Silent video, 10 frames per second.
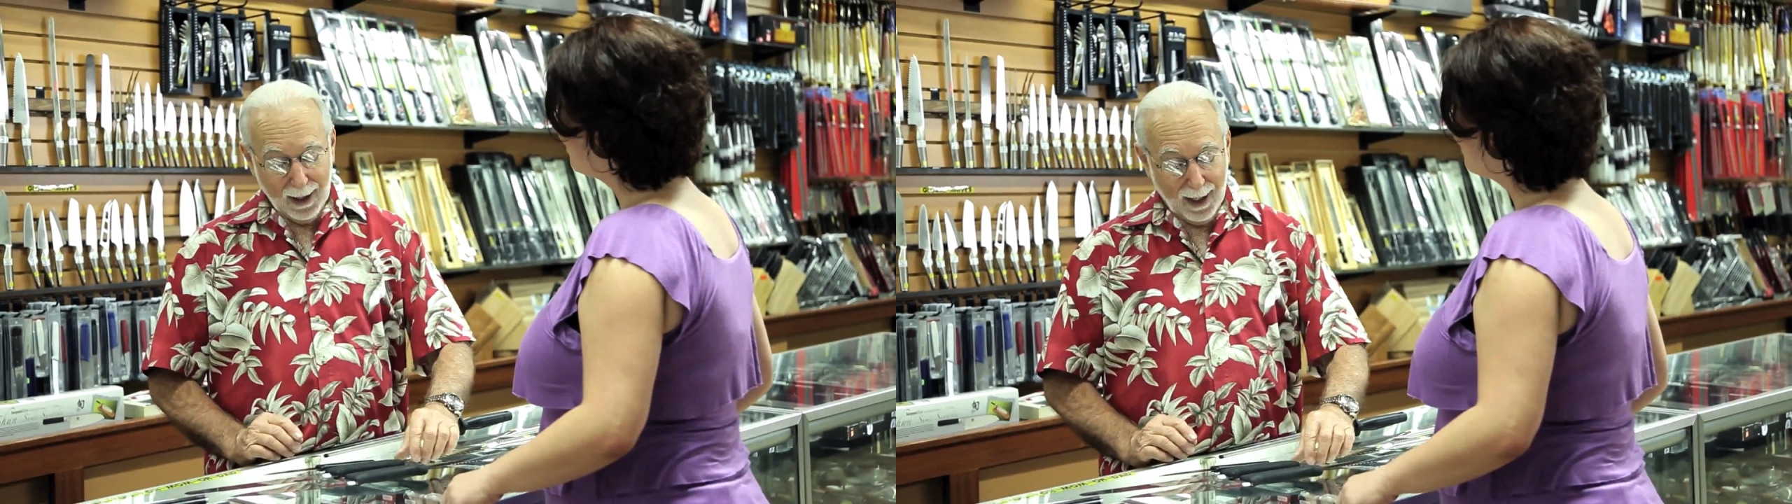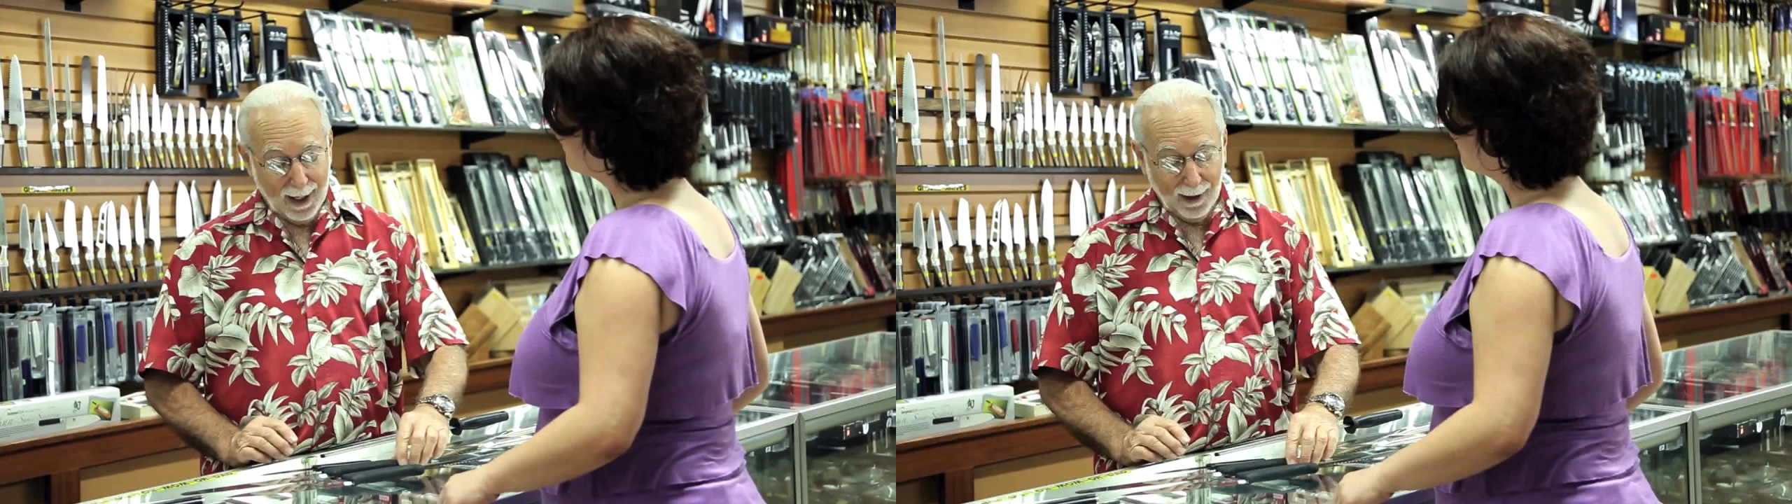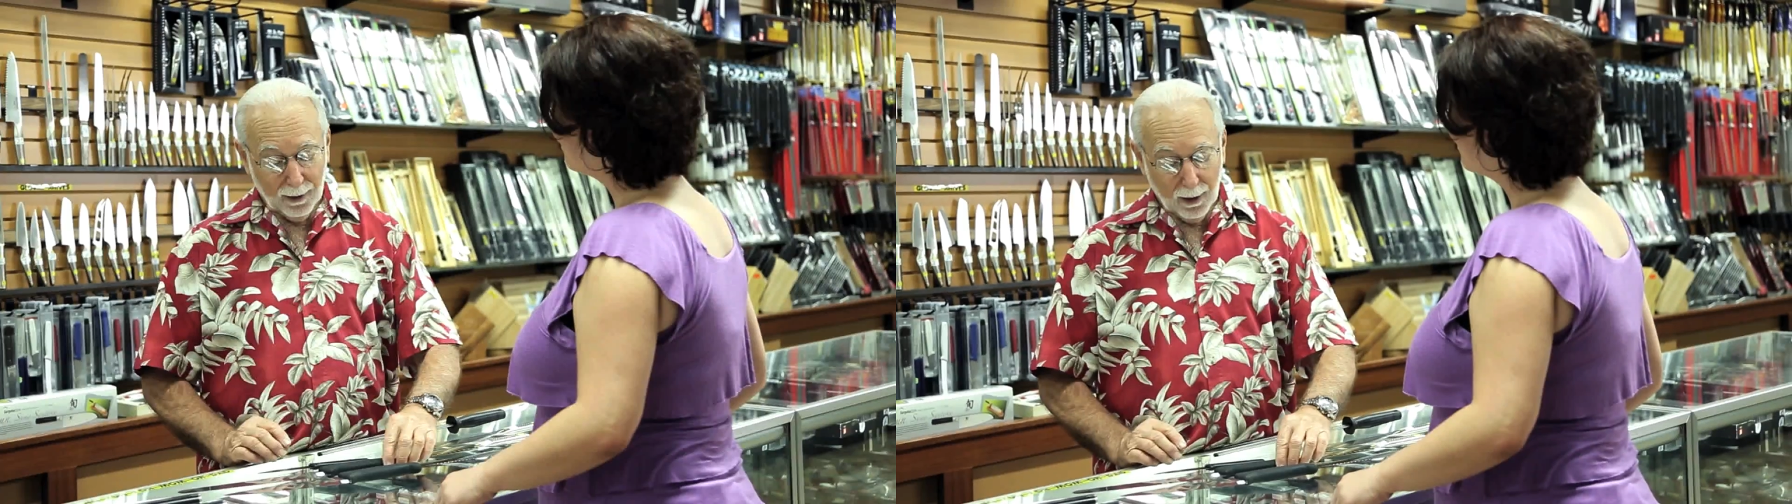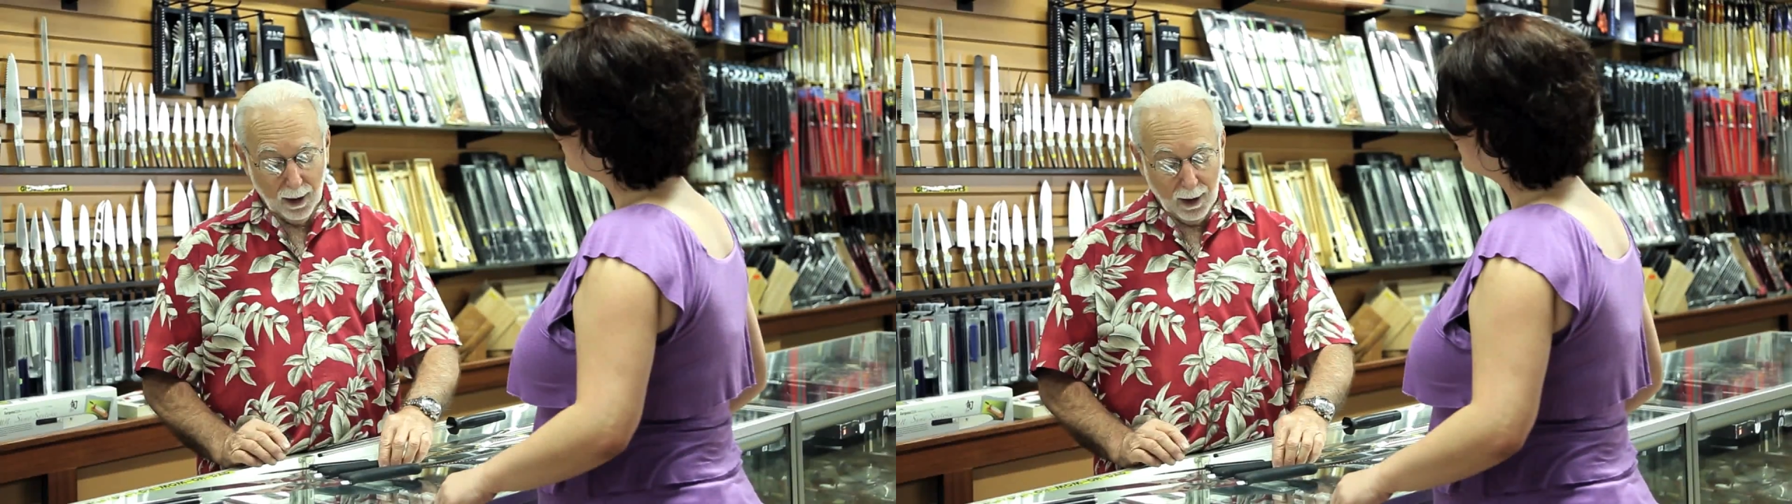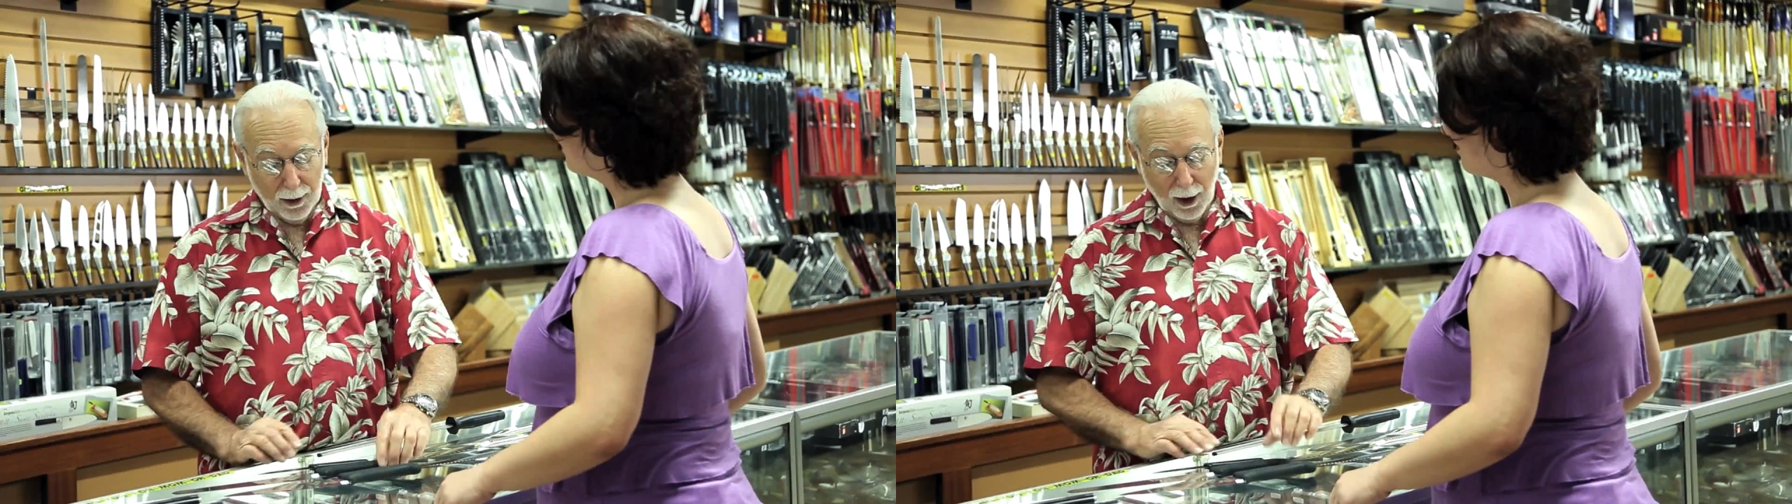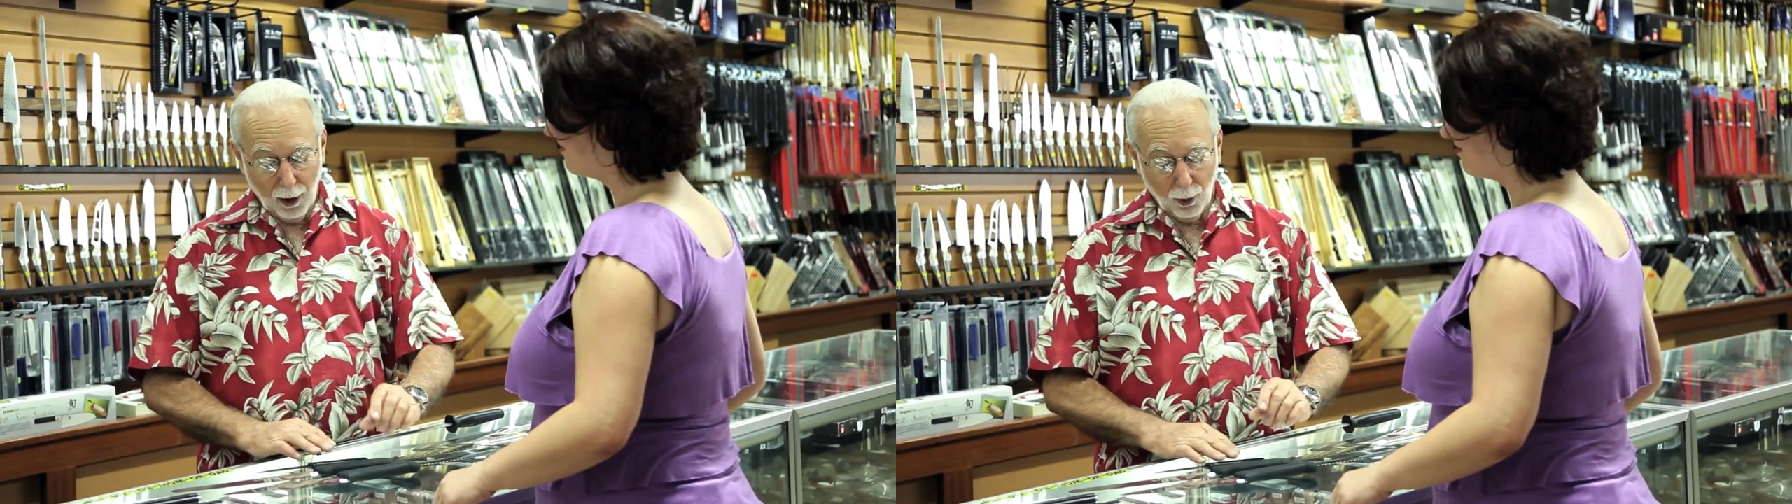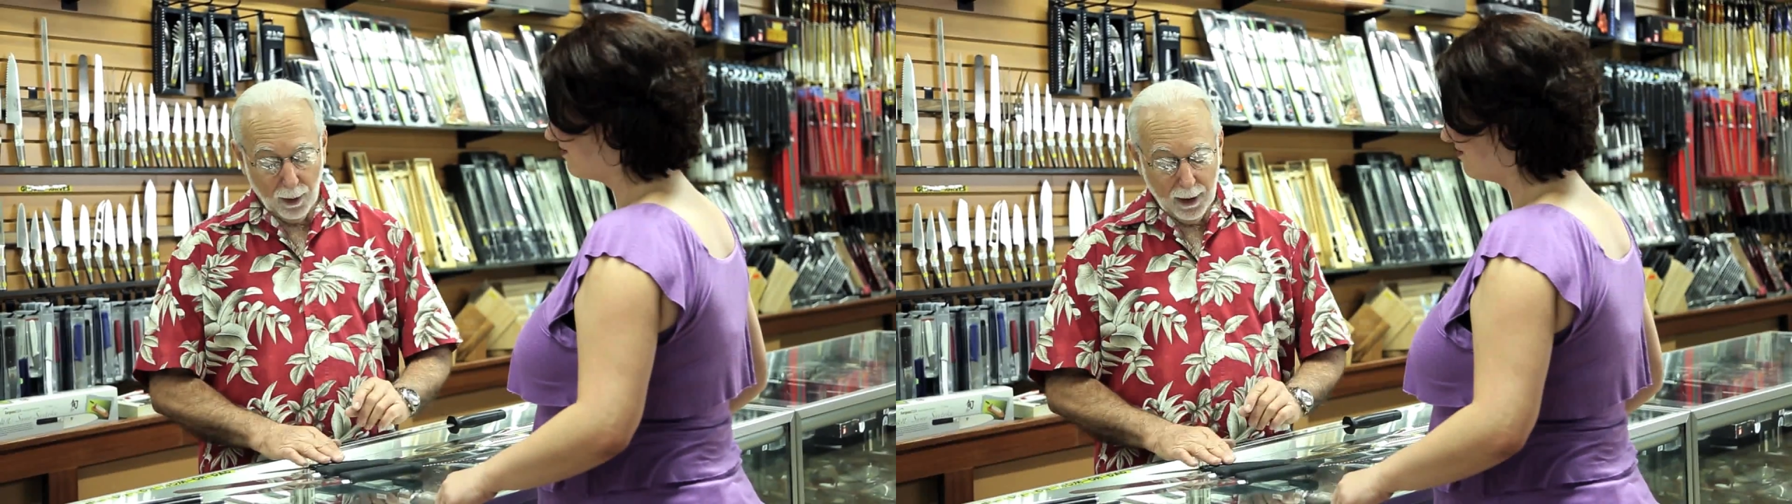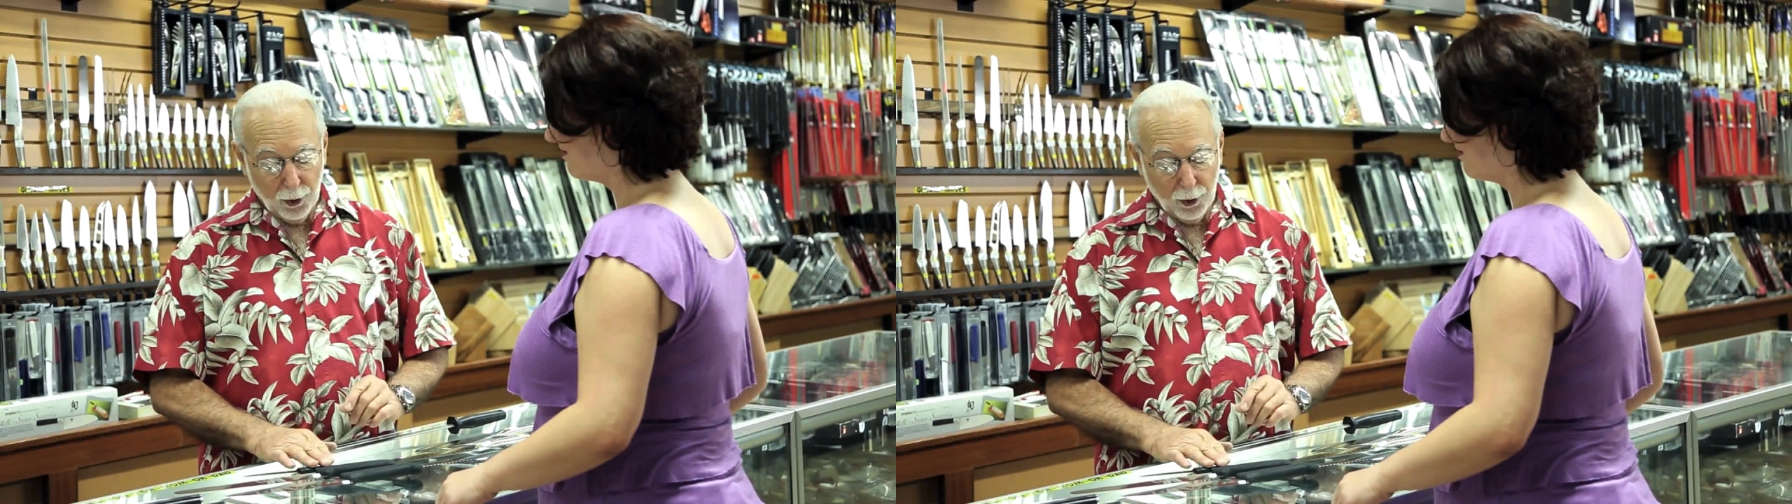And, you know,